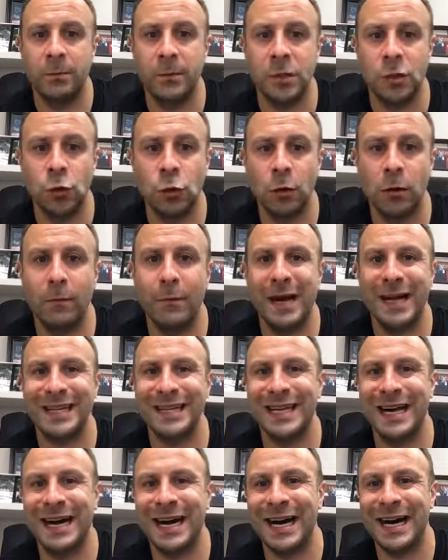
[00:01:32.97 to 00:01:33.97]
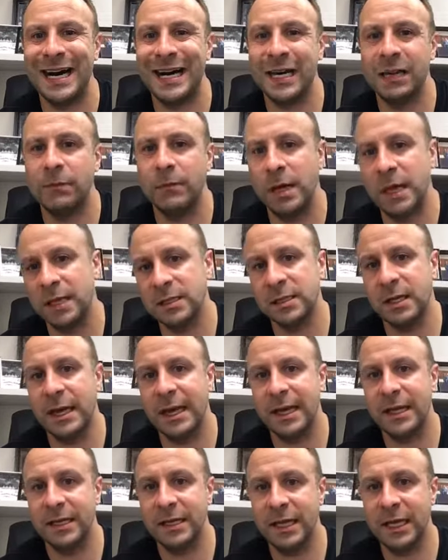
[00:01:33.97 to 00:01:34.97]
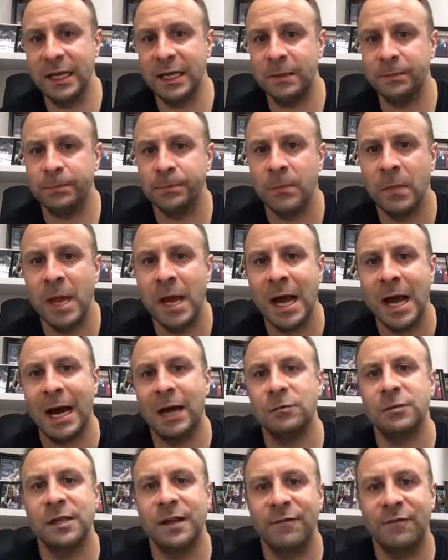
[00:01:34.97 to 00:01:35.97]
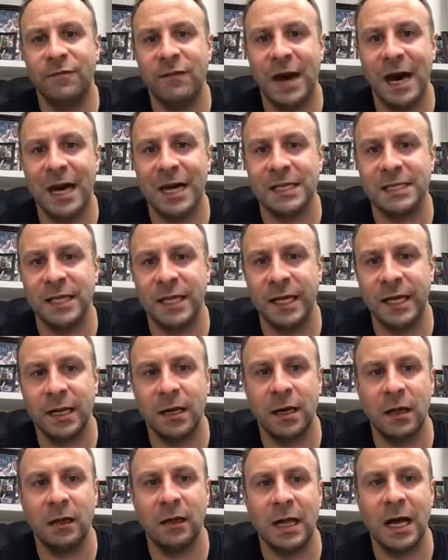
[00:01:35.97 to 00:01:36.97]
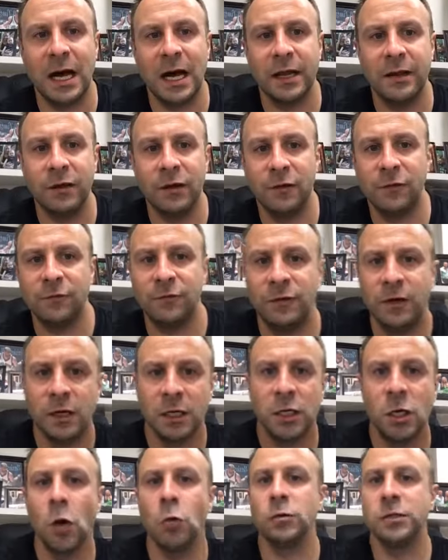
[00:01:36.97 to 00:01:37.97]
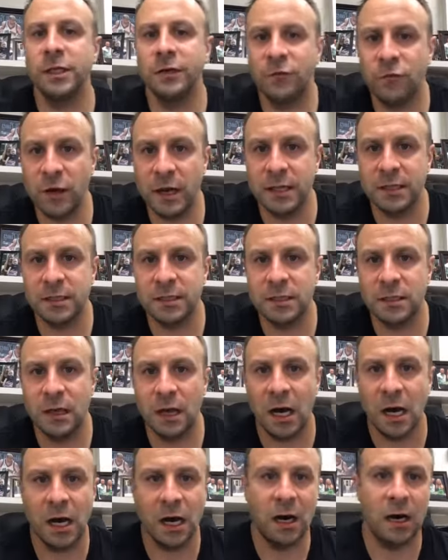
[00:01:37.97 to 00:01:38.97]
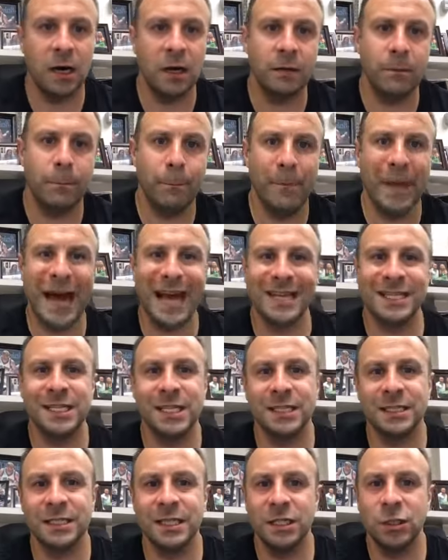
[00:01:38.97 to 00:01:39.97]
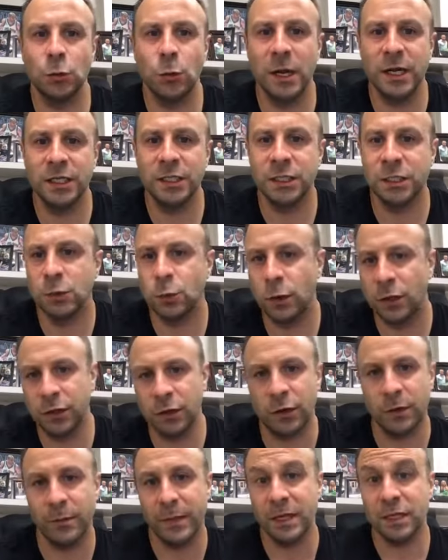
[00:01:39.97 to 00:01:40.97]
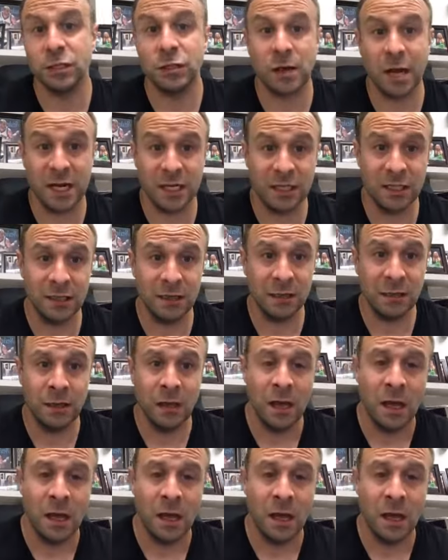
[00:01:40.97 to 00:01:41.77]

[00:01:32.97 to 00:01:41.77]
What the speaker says: During my time as an AD, I was advising a lot of coaching friends on managing situations with their administration,